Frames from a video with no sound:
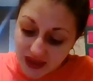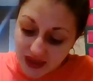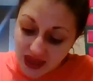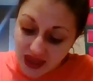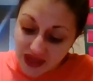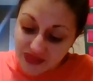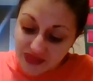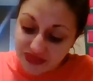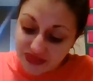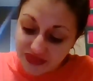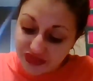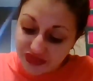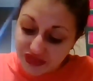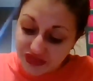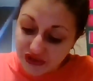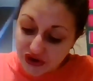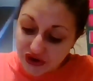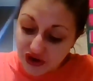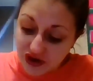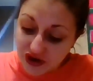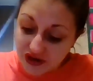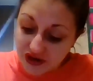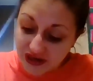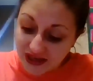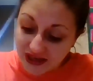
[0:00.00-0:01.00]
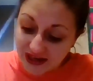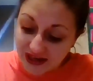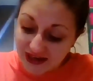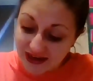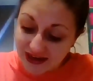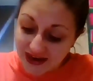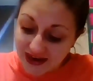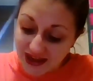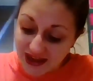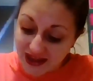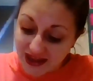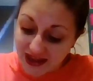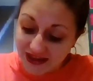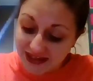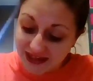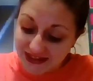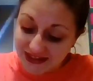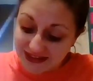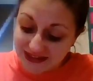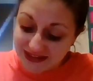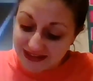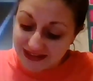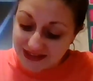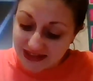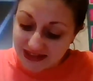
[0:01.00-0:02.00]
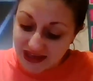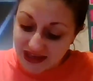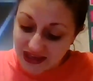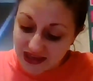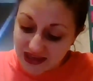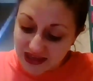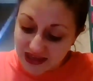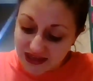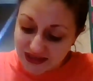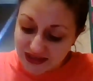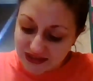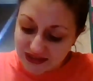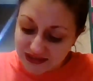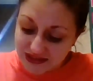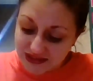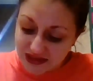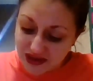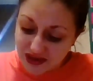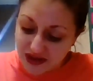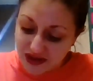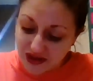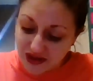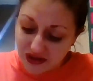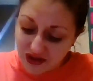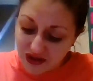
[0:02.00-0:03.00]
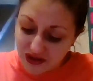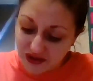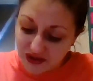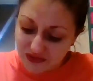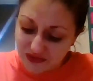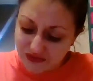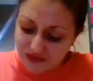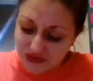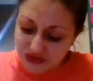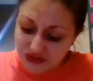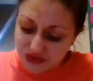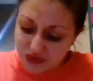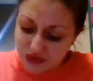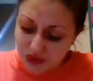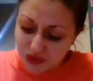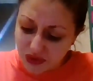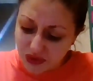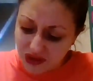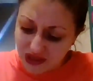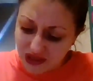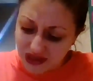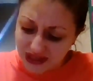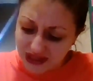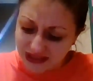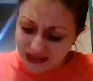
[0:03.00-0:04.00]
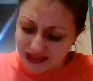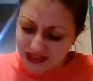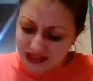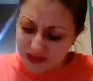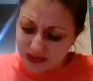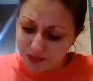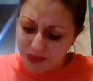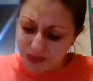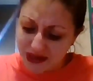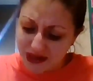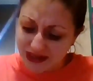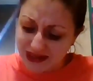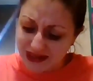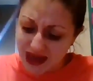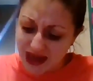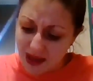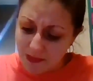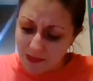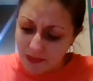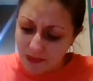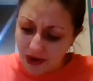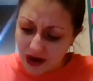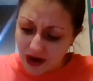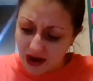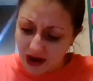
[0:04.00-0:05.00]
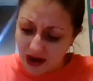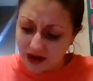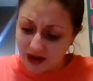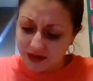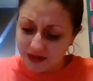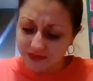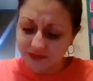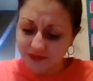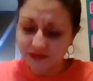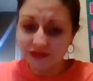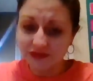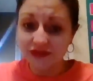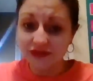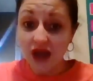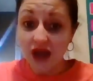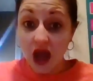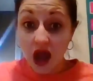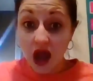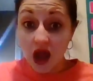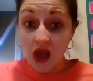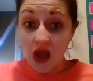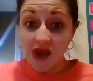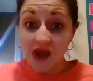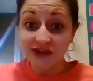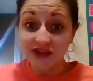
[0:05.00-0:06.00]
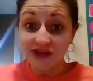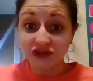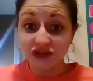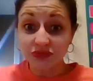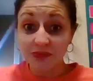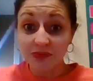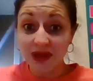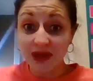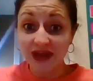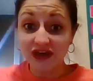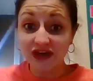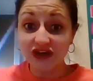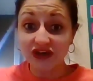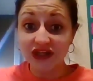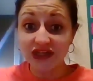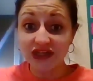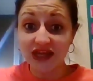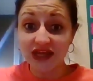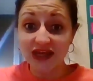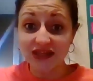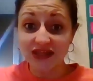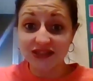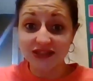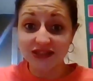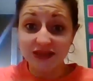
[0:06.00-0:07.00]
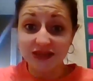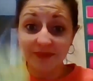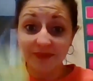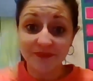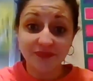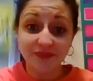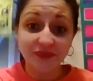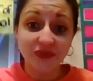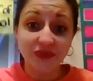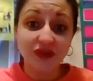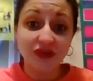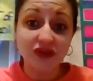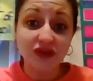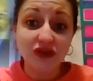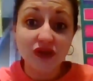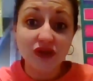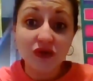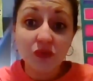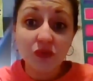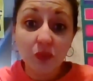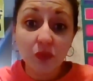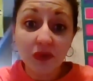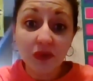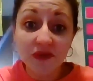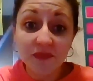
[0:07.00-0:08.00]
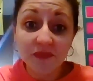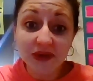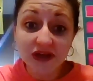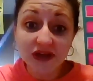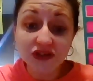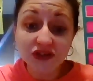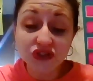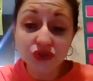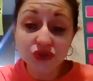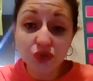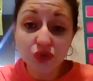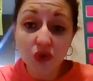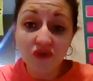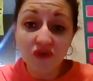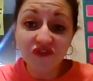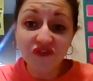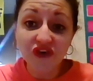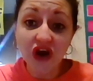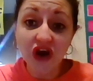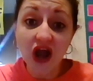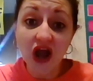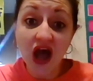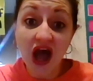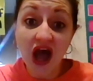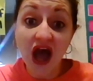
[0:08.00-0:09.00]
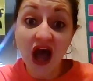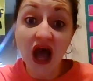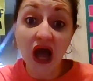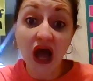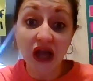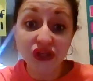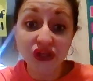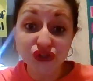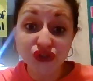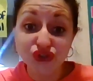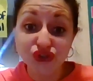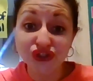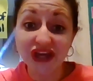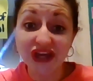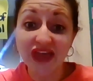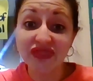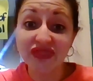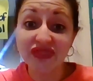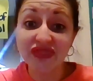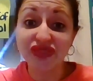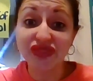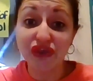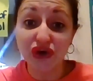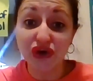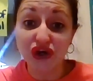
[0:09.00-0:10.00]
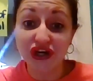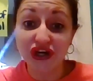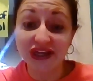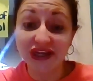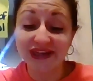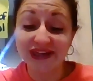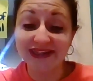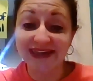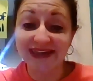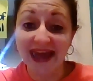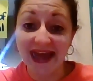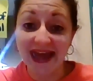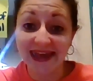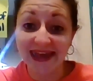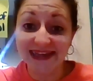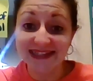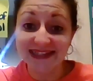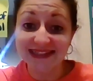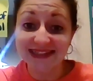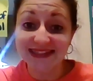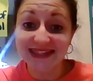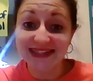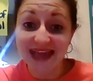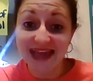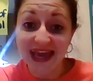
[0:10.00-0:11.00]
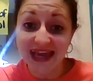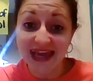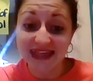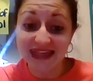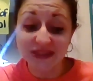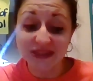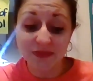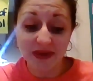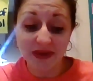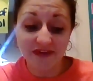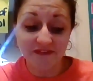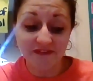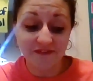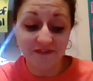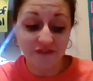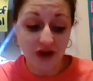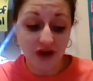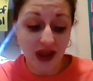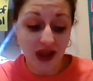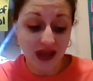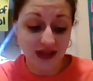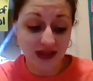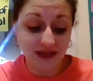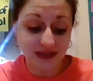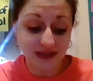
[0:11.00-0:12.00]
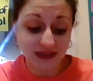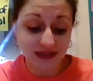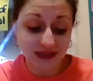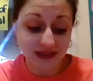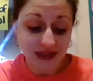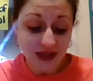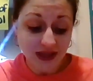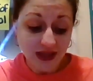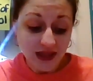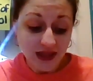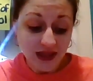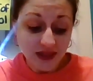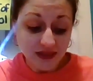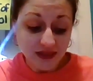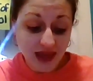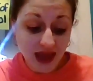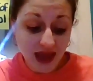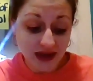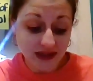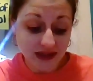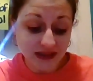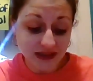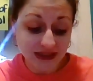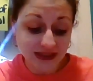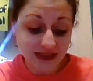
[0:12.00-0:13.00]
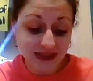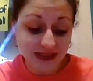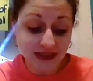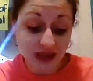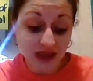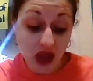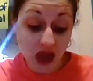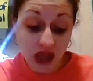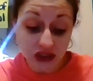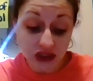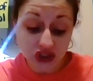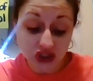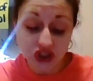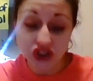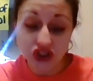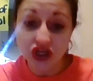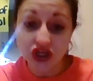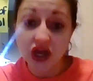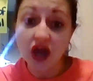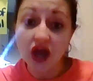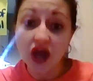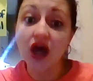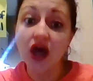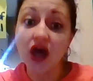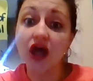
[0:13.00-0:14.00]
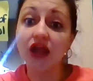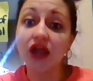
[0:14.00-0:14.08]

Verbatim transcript: and 39 days of school. Look at this big number. My goodness. We've been in school for 139 days, my friends. That is such a